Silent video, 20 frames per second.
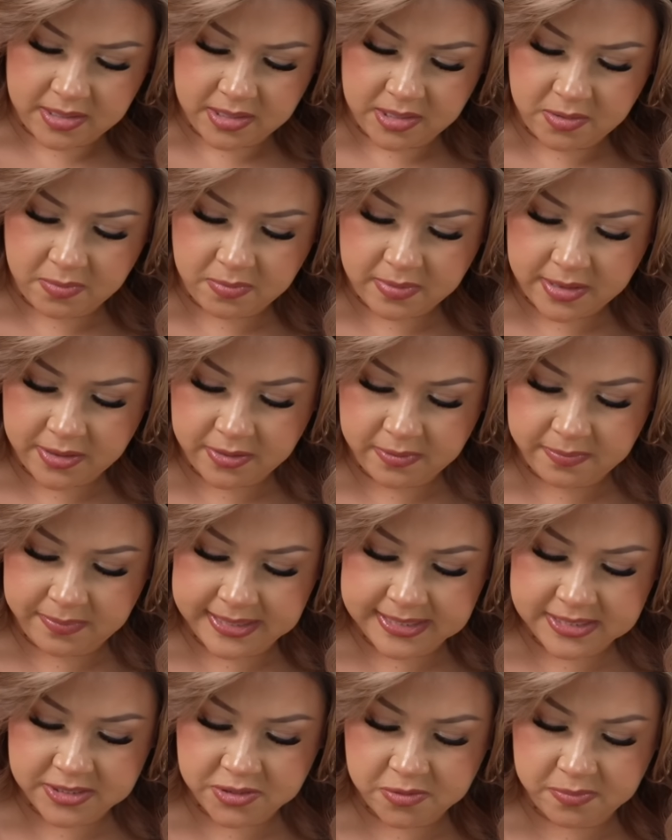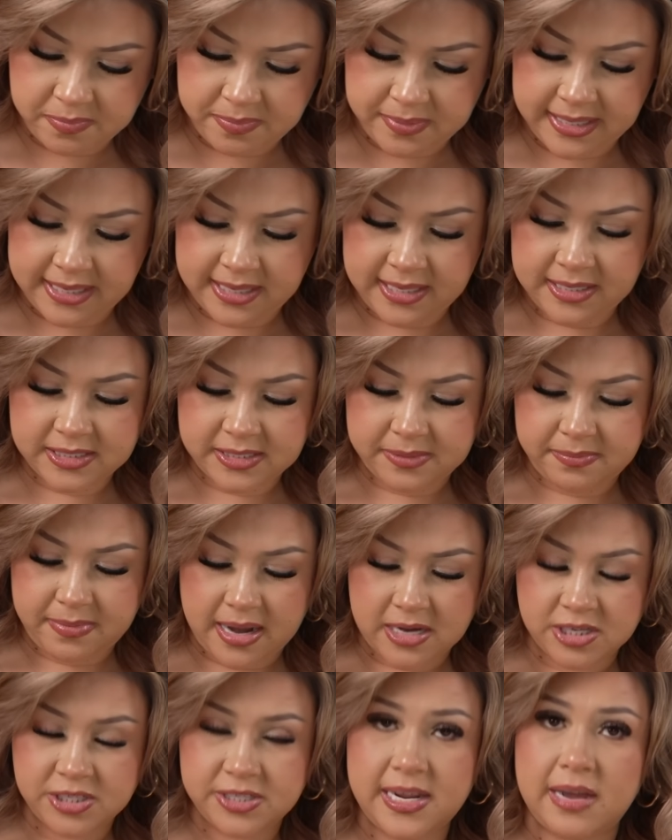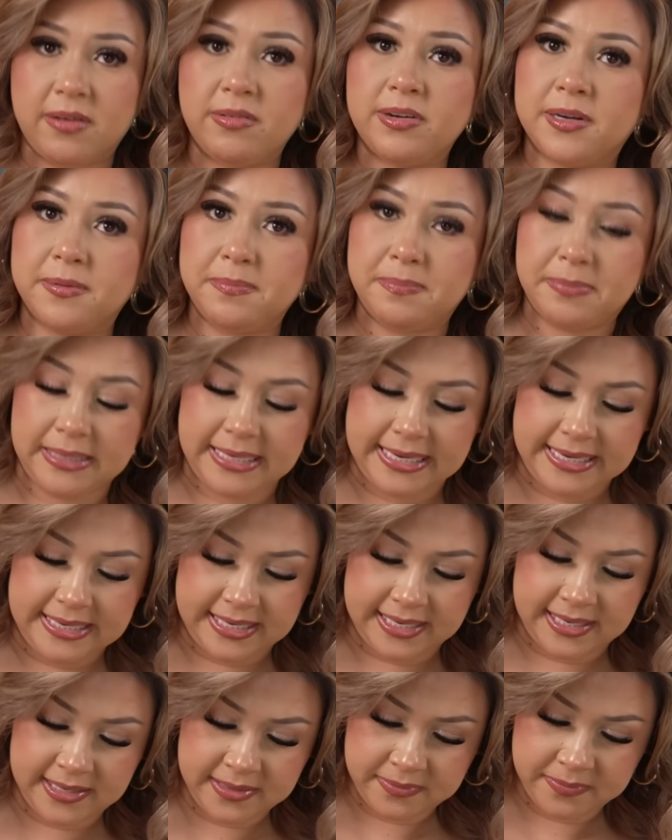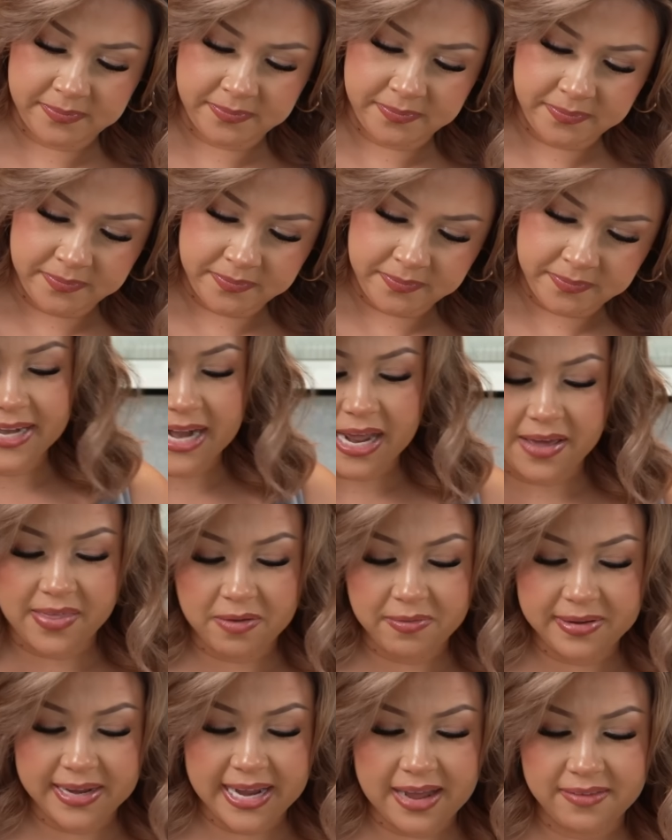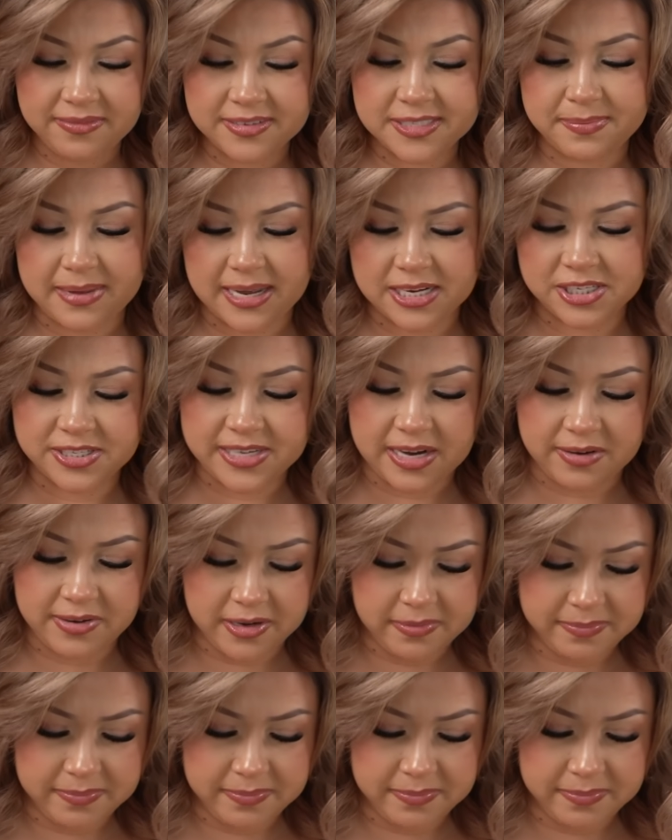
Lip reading: you want your beans to be smashed down completely. Now that we have smashed down our